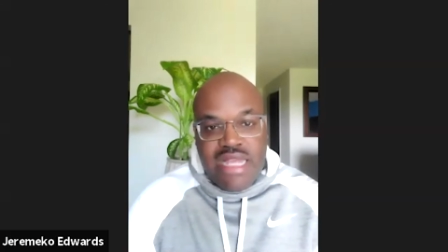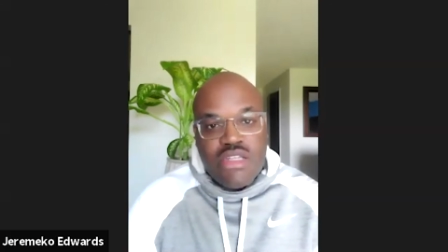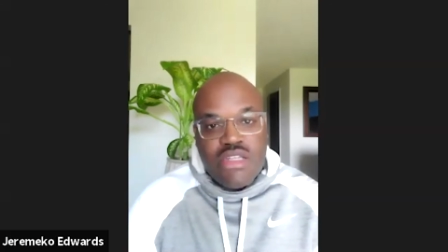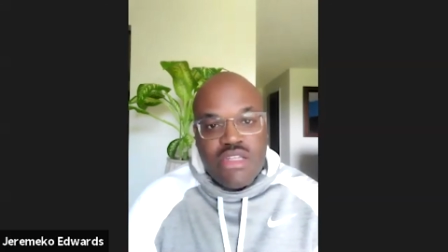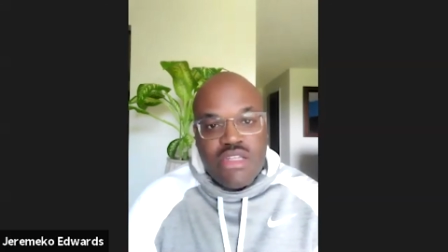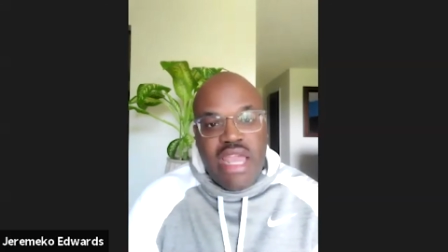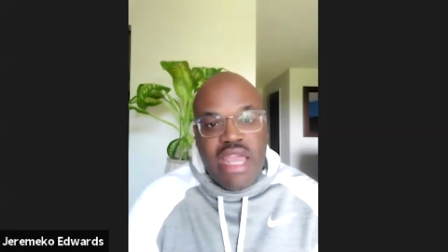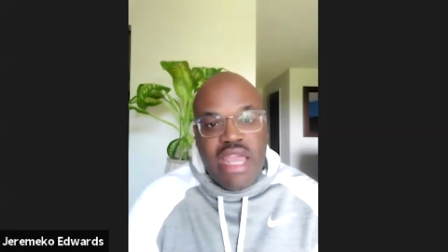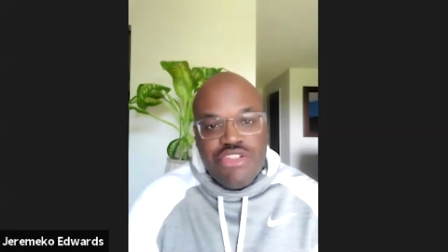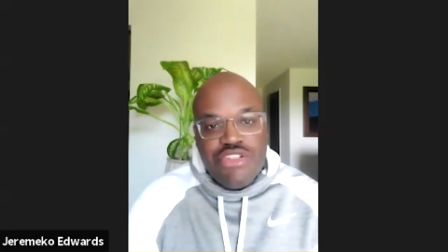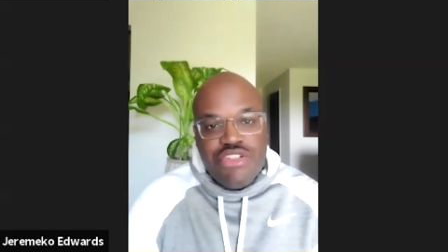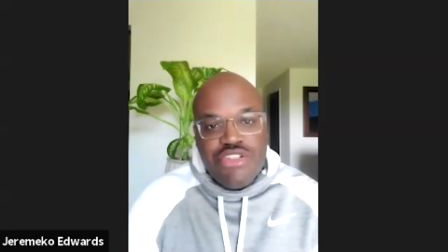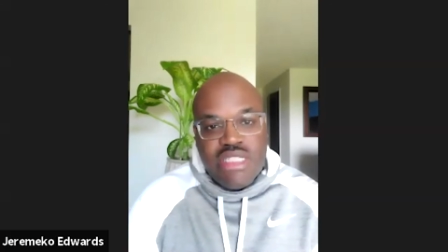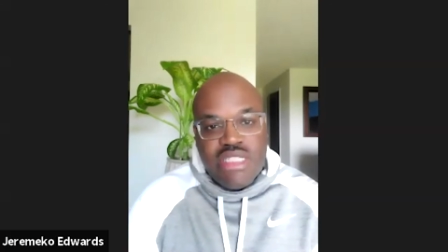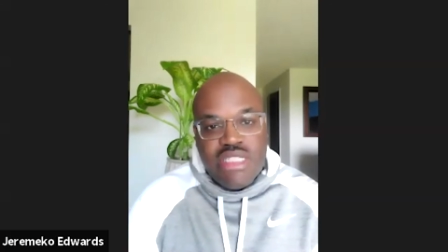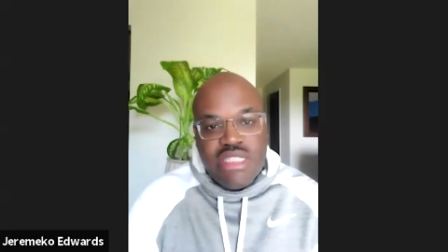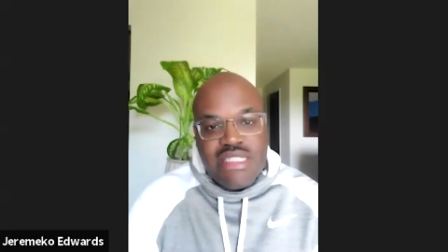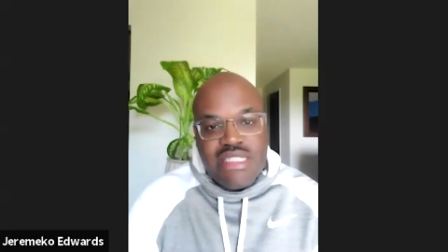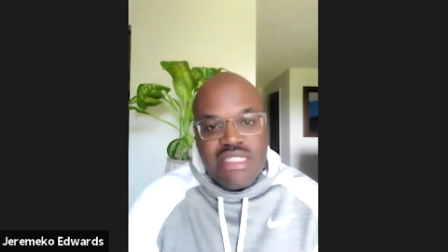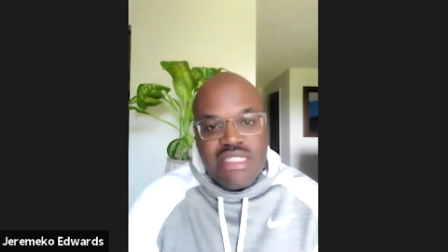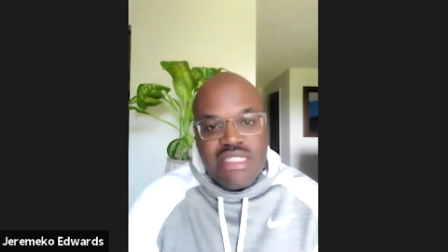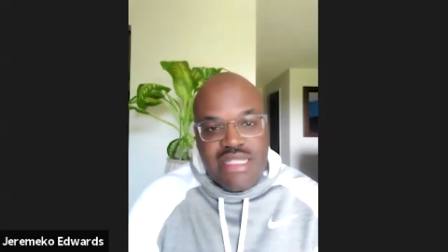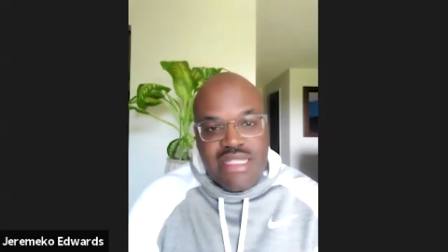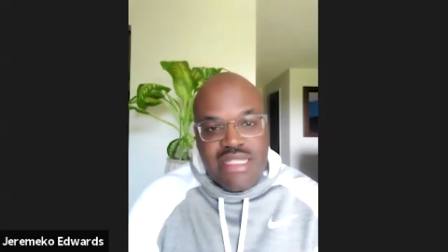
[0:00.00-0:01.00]
did you get the
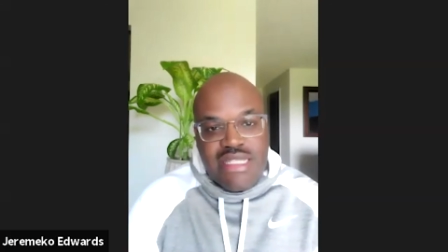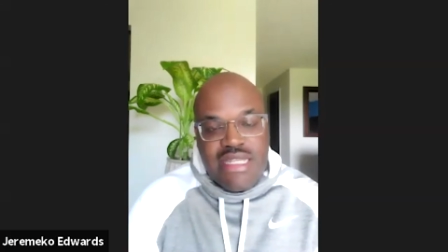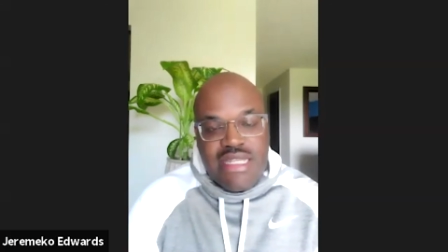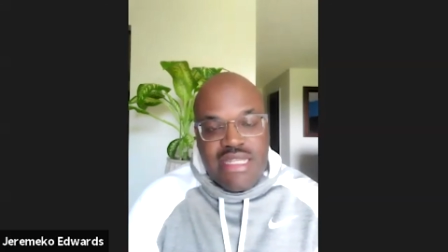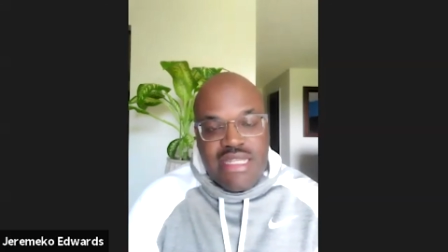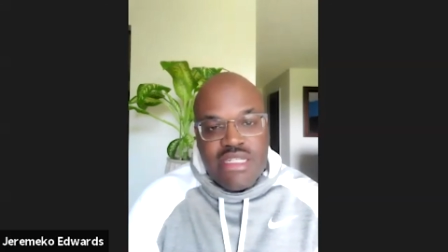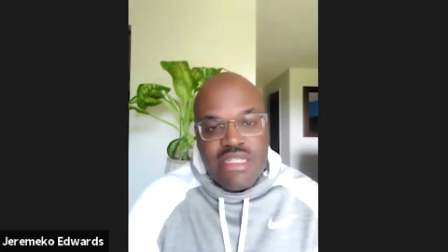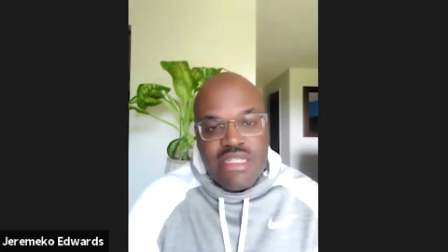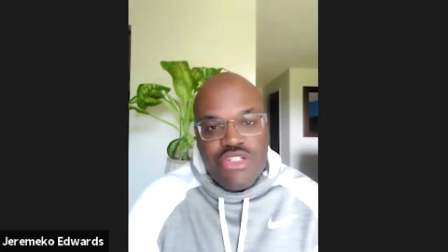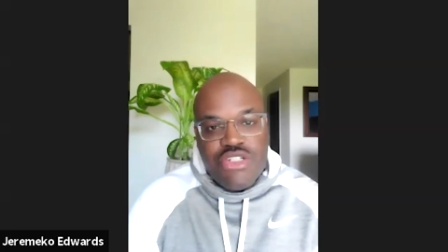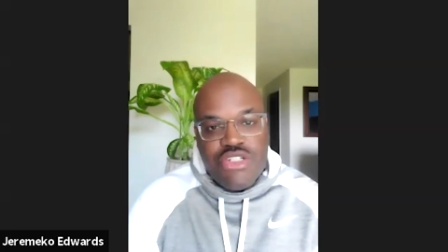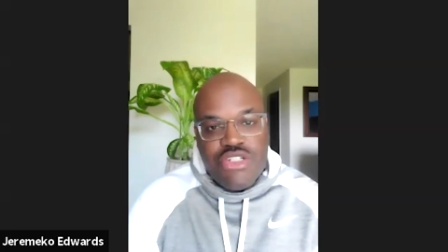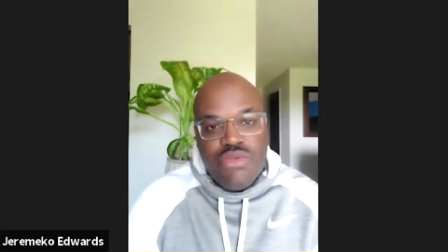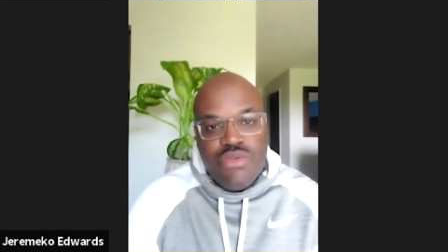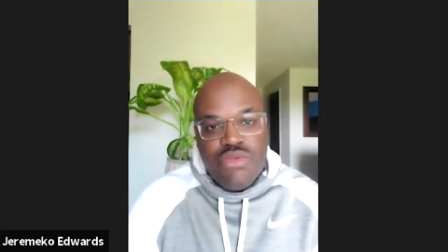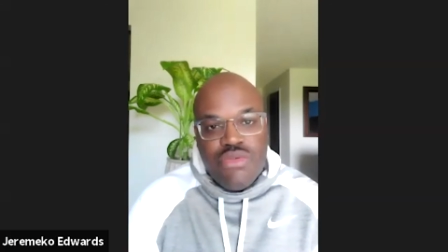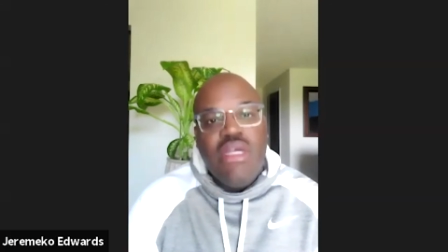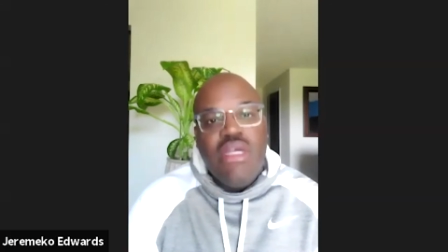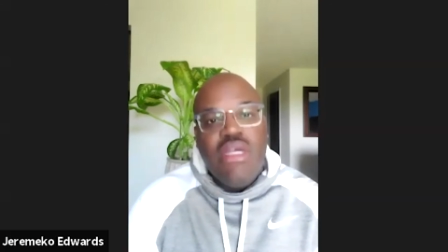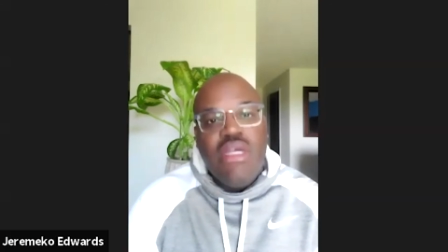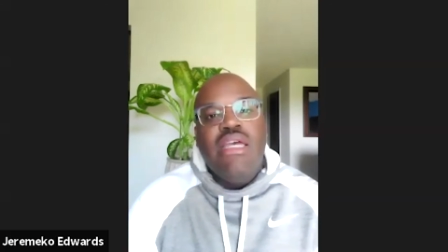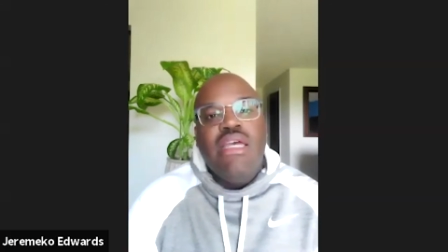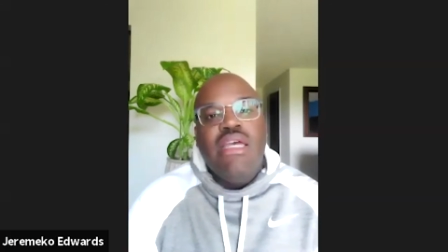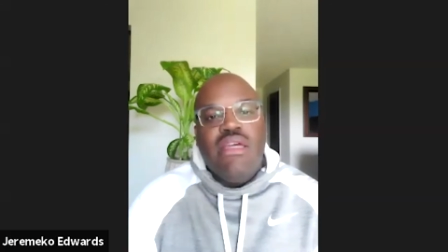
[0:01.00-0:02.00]
text I sent you?
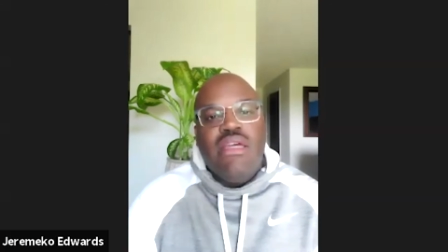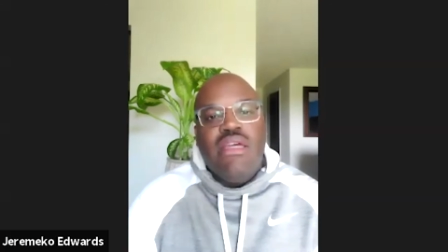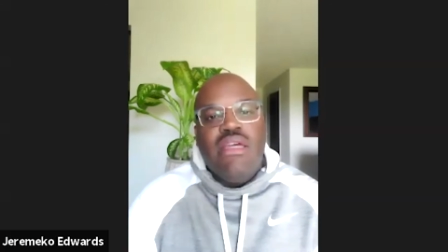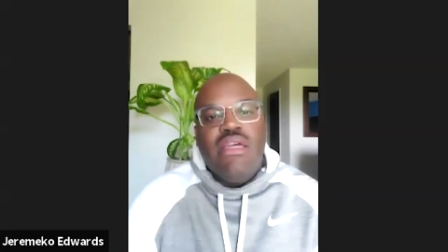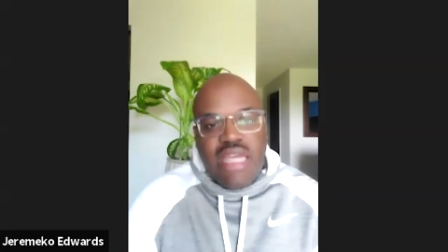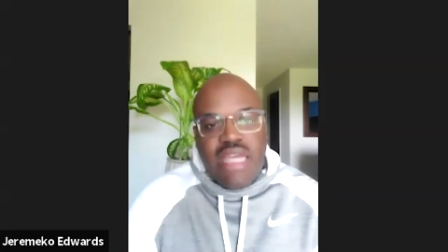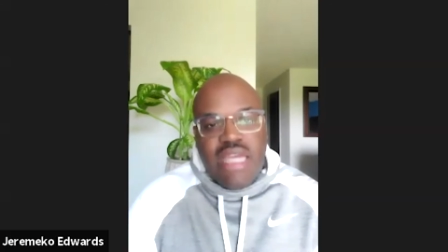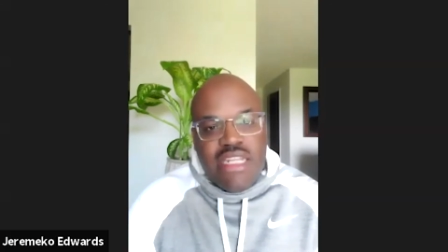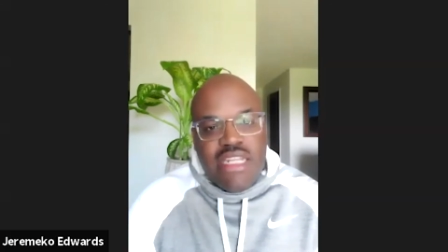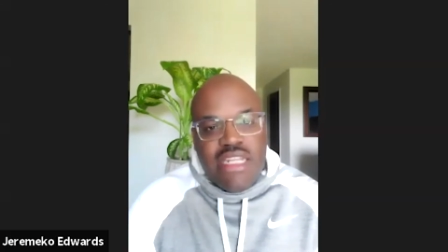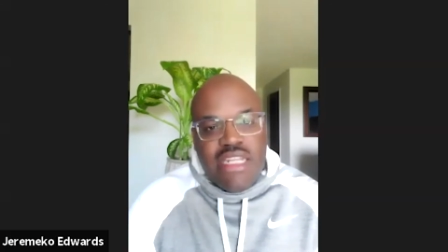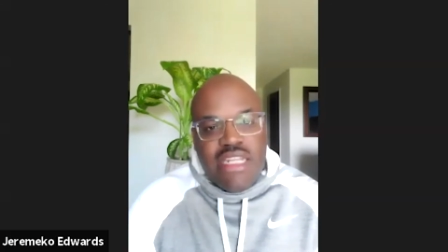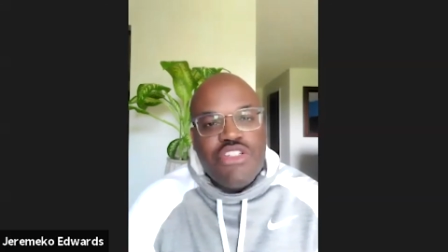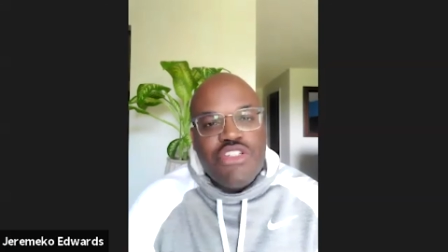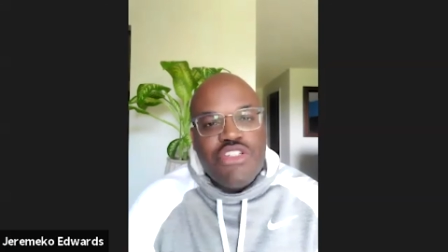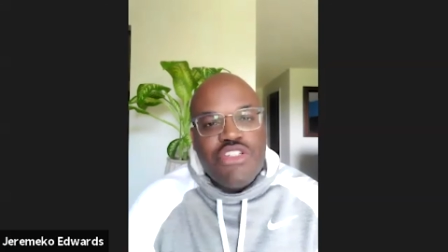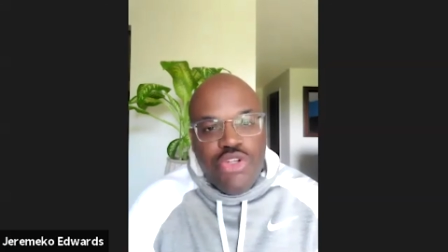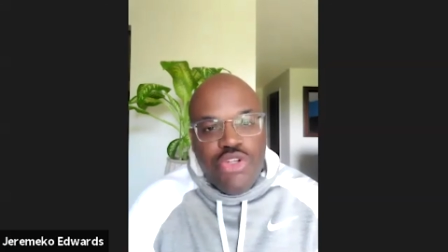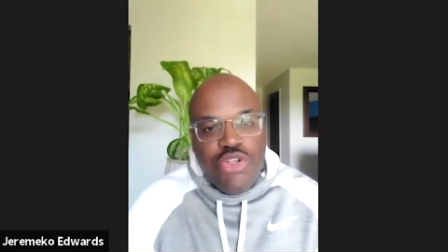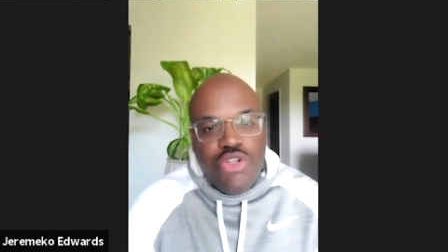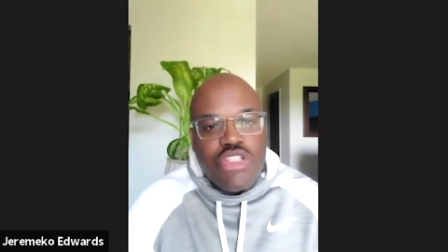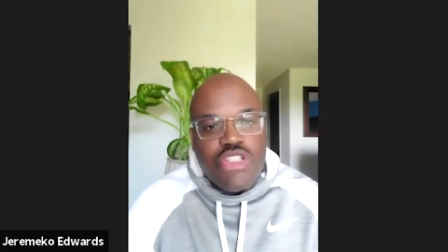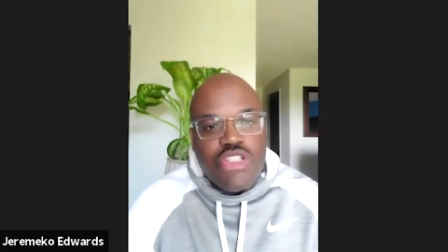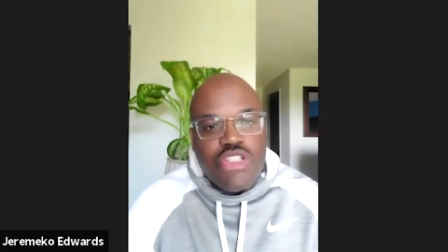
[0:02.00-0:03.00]
Yeah, this is who you're
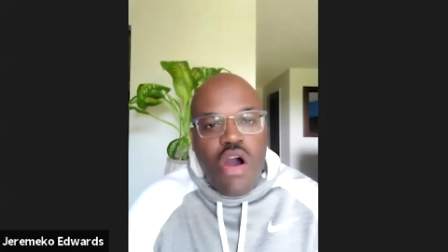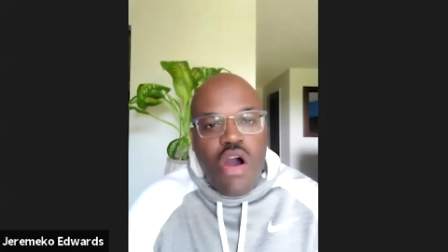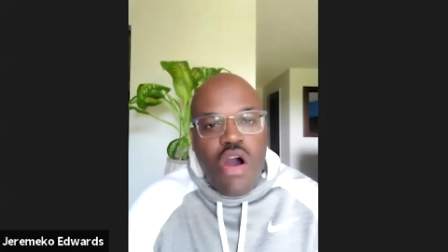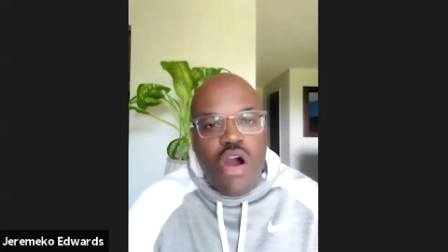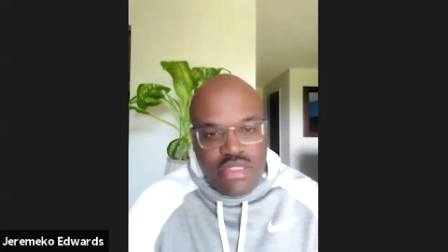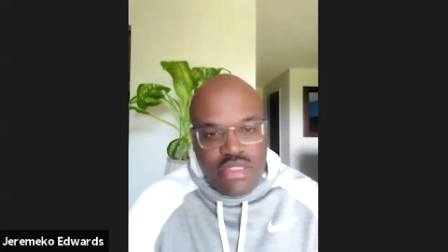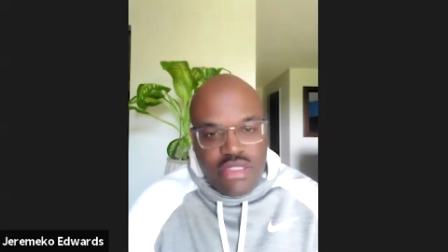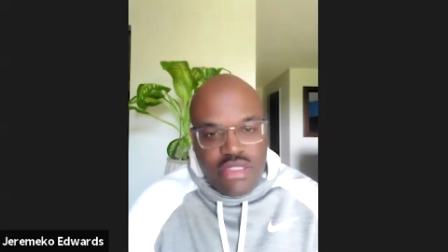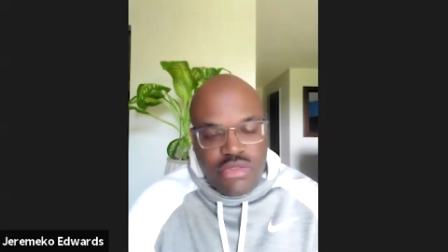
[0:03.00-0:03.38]
talking to.